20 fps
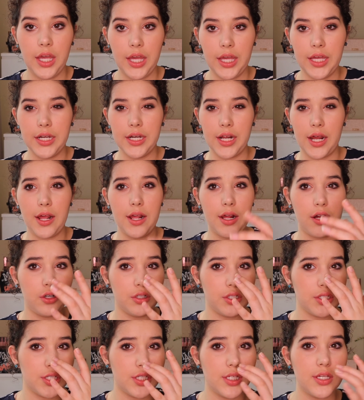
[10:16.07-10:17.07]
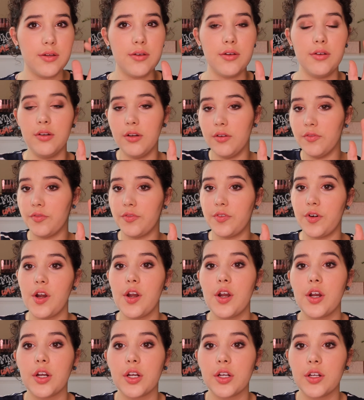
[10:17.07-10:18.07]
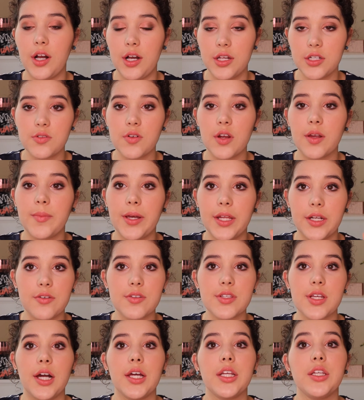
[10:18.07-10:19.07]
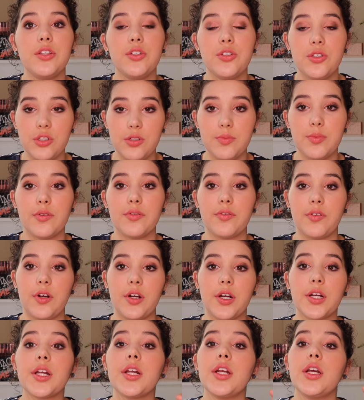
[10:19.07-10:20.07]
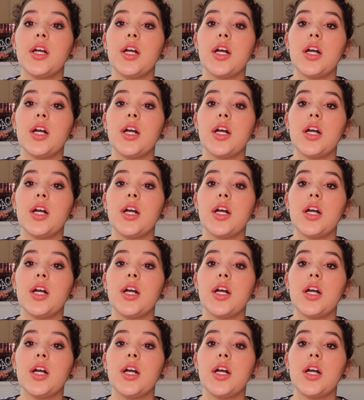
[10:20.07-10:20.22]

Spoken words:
and I honestly, for contouring my nose, I do prefer